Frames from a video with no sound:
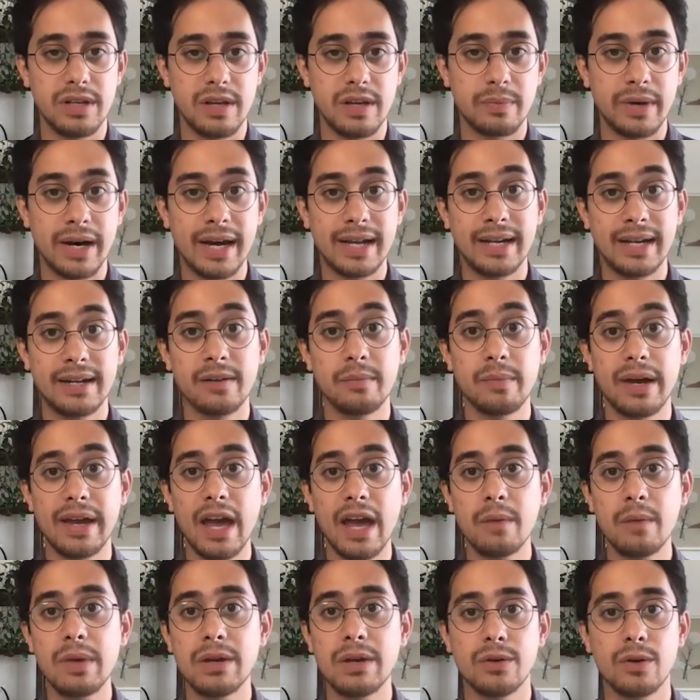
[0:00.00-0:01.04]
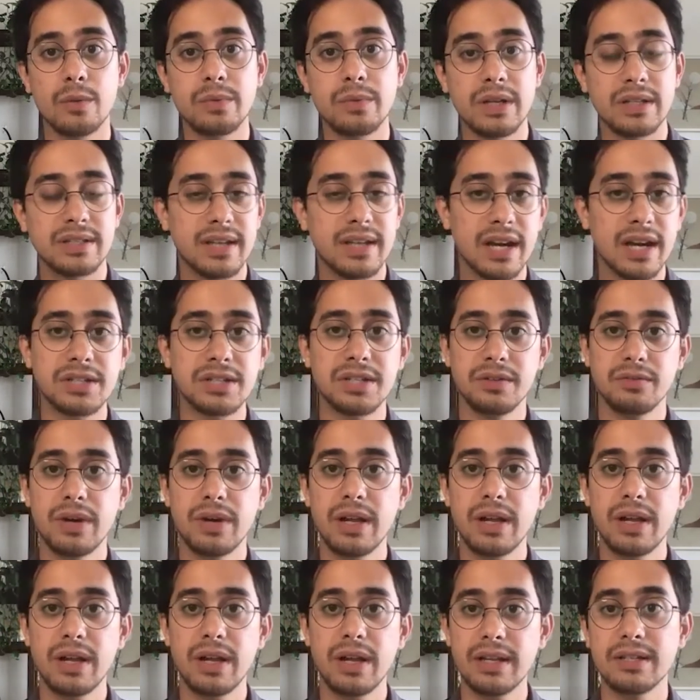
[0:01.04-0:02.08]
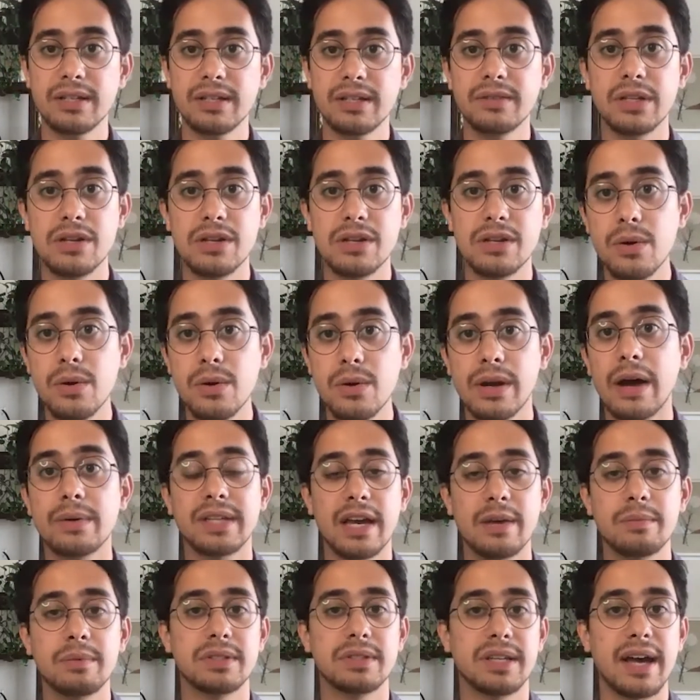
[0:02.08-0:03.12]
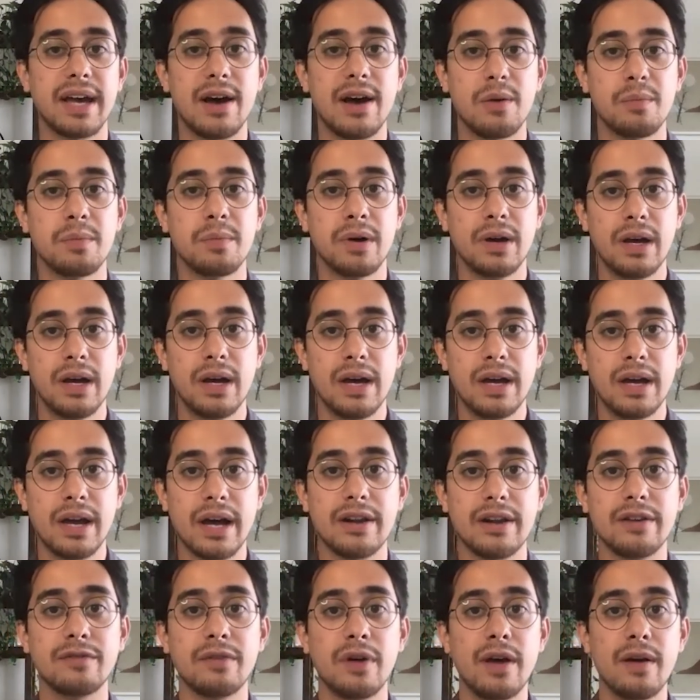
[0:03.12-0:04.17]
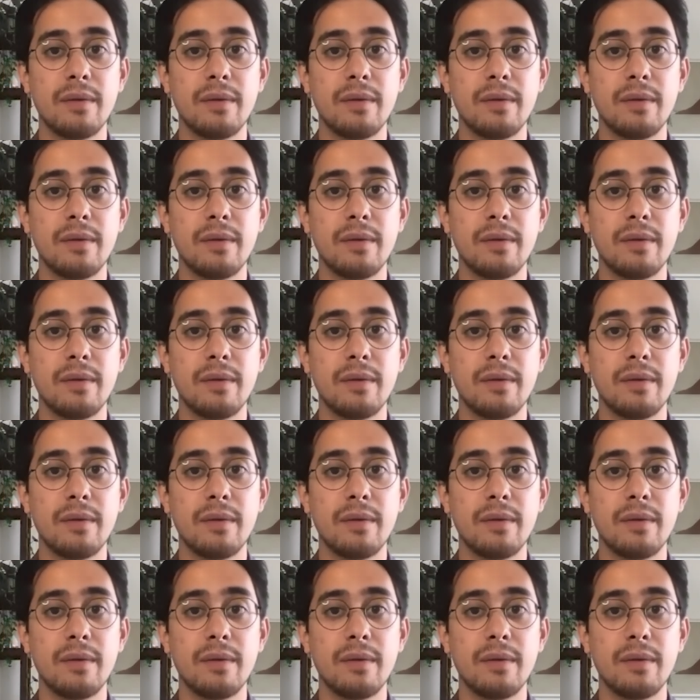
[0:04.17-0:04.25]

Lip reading: PyData Miami group that's actually relatively new, and I was able to help kind of